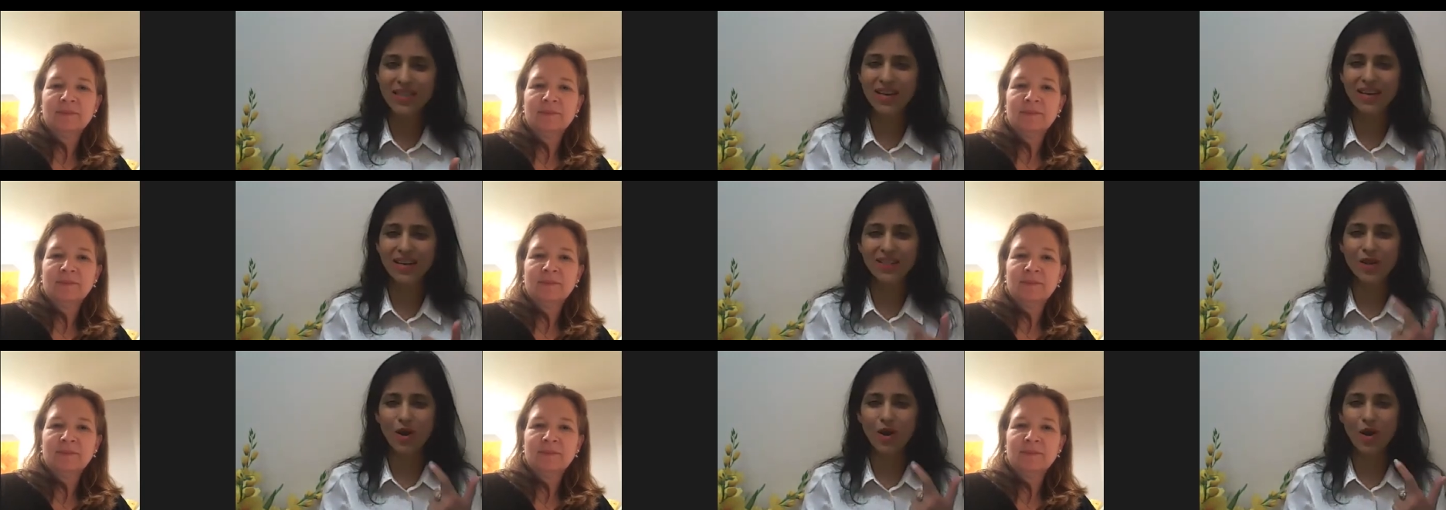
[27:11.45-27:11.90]

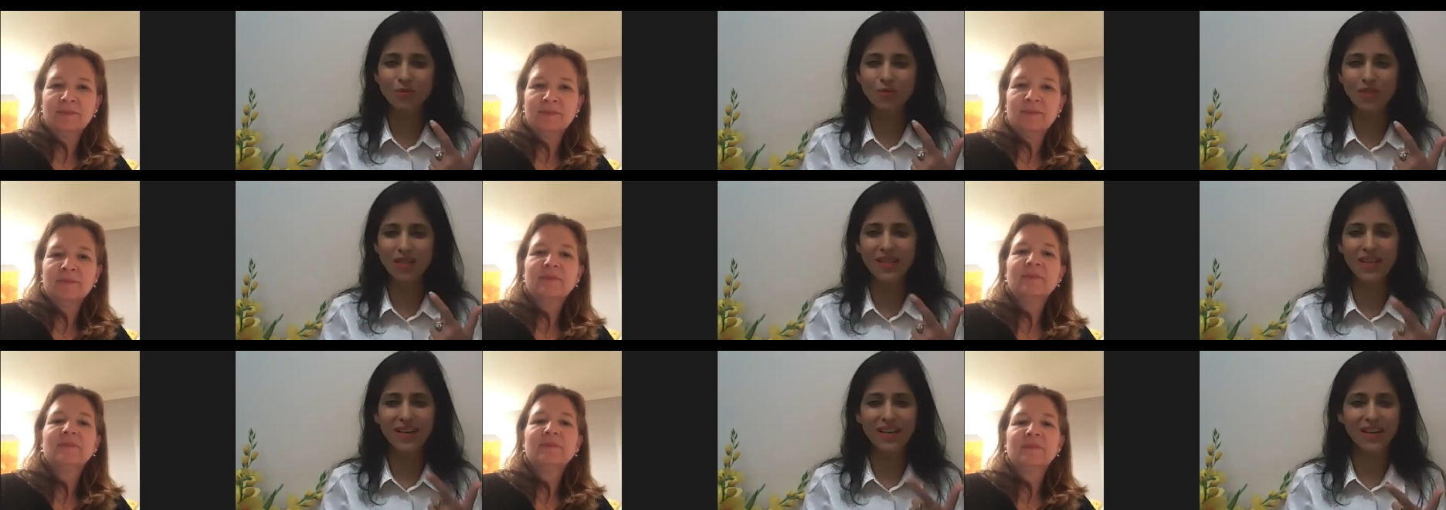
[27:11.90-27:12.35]
Speaker 1: Another
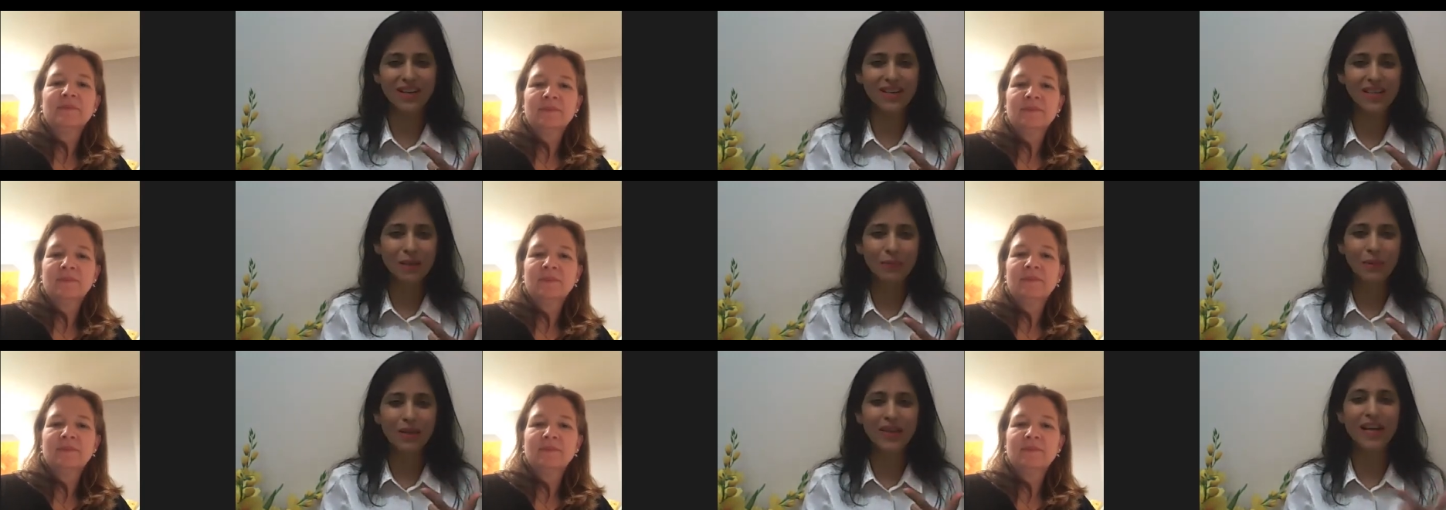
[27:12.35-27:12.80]
option, they can
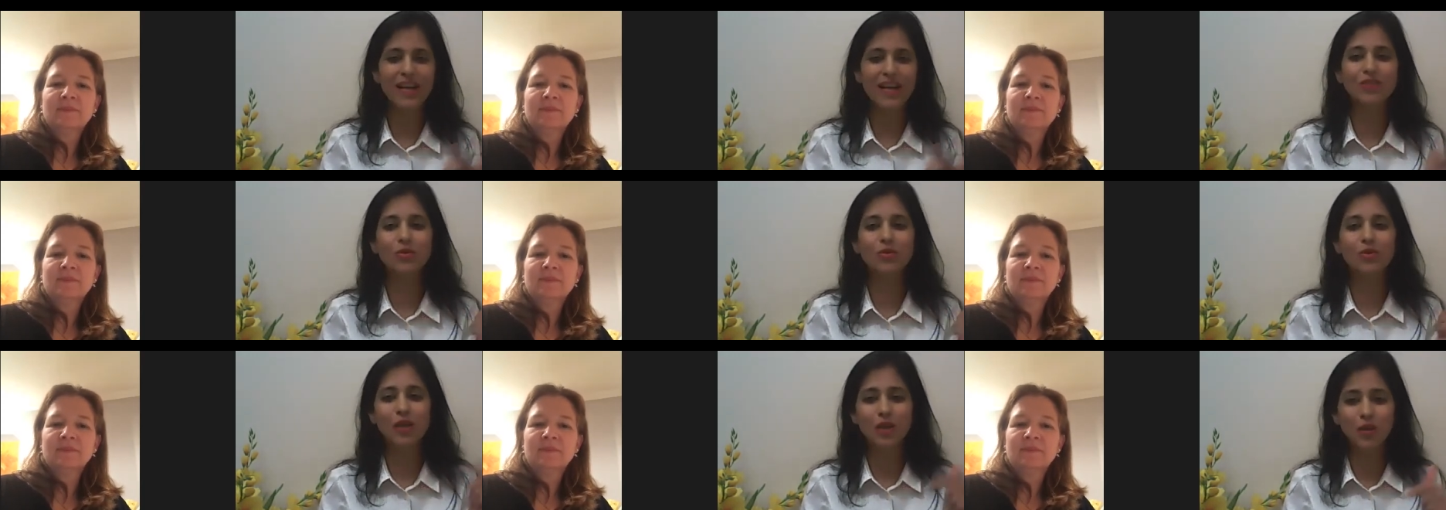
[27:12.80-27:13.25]
come
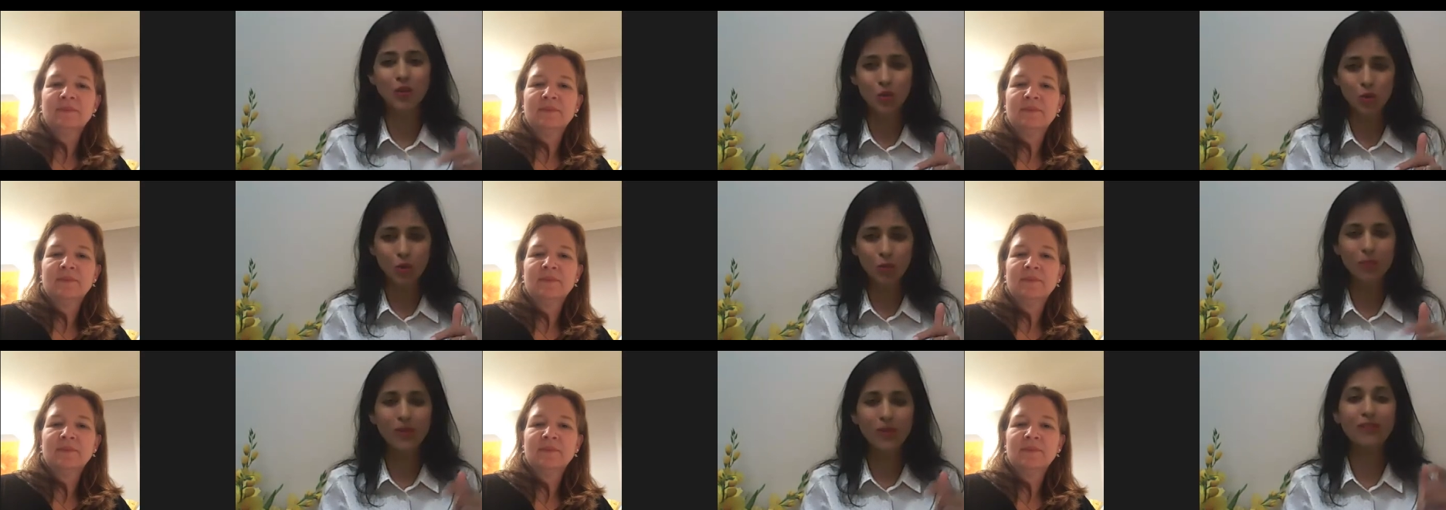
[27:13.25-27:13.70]
again to the
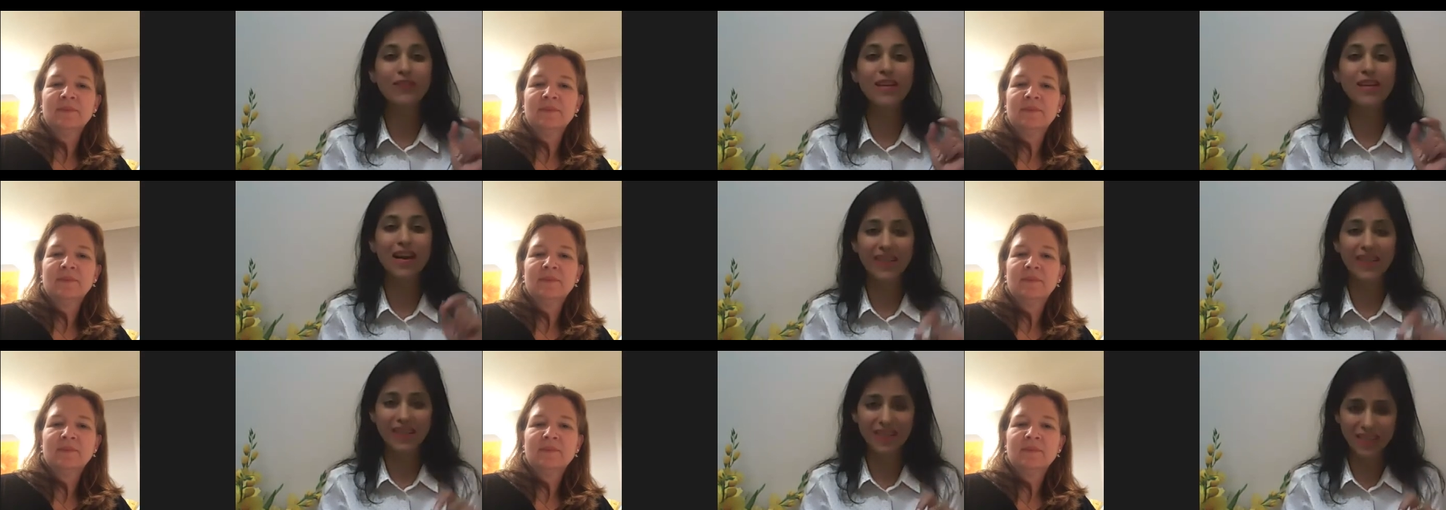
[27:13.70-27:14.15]
group if they
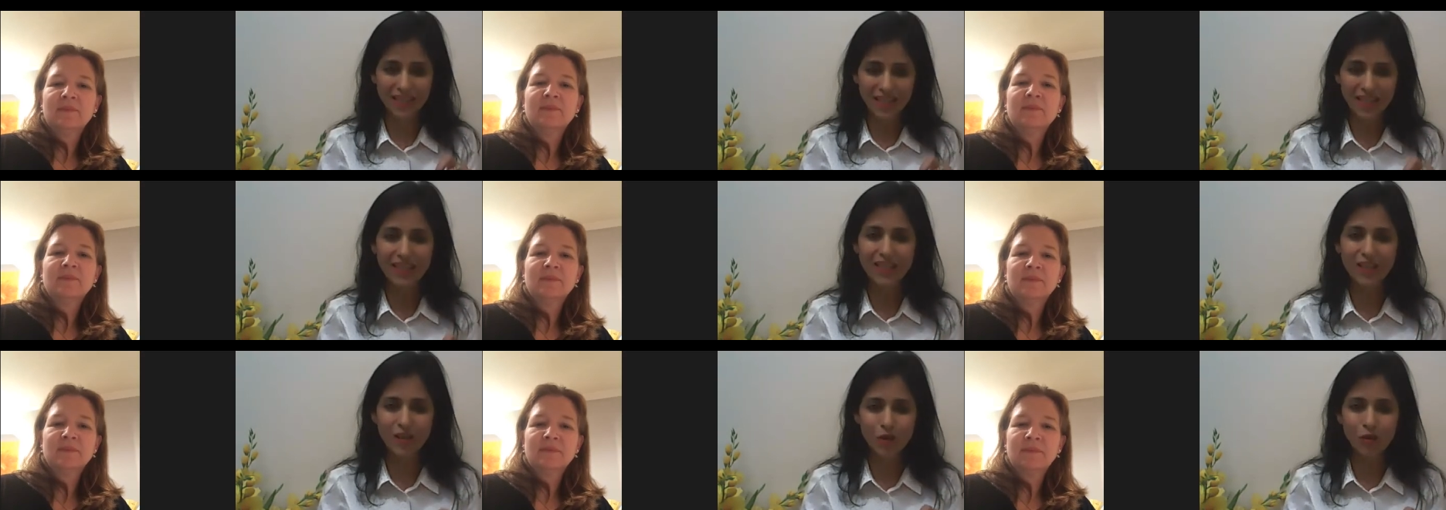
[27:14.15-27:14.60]
are in,
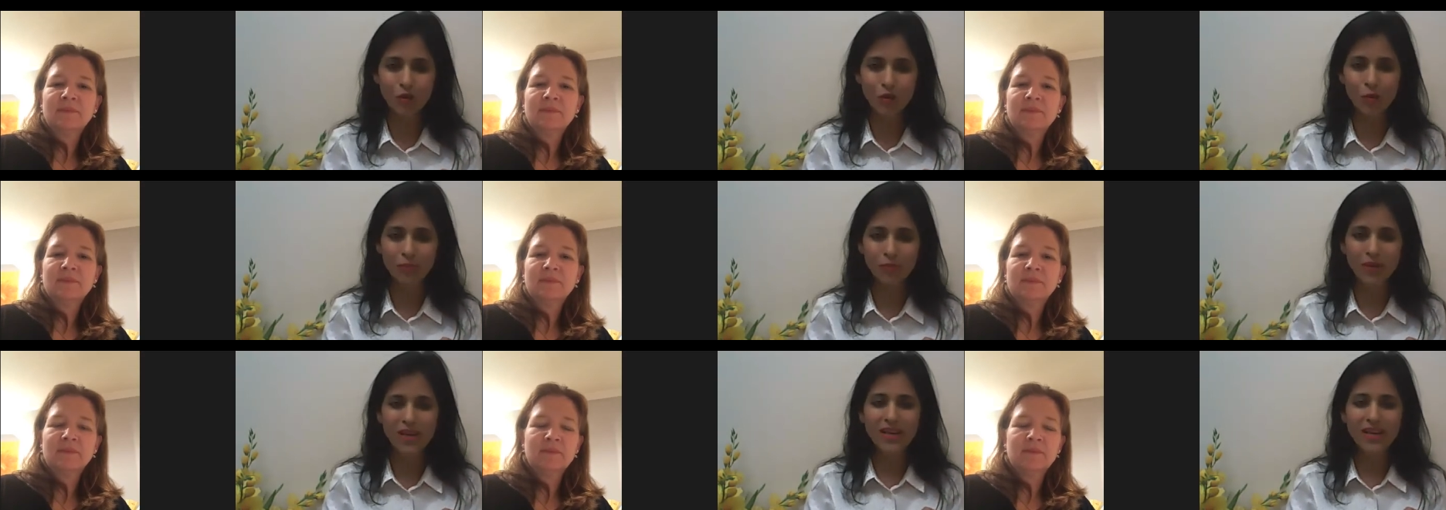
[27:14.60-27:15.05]
in the group.